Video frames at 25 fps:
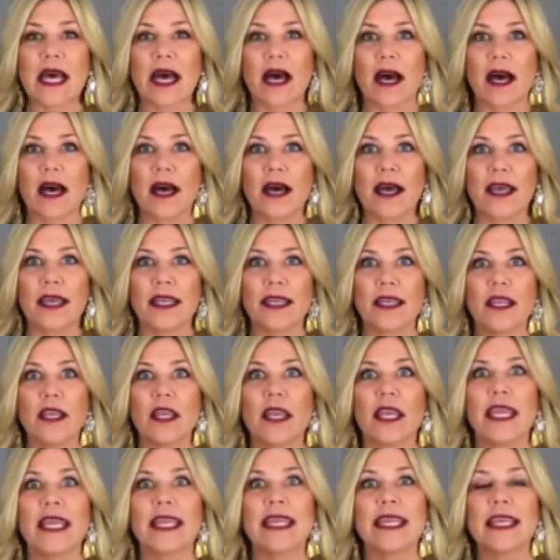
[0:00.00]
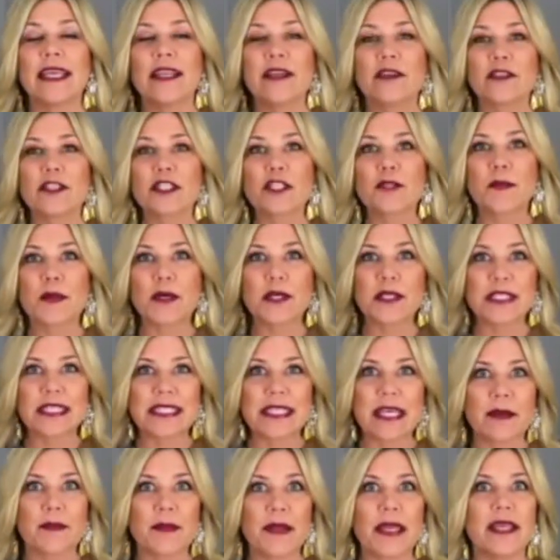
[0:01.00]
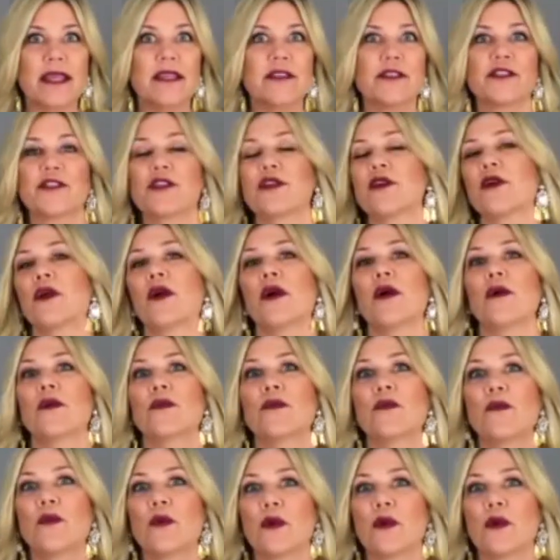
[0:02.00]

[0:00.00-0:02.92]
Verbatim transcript: on and intersperse them into your own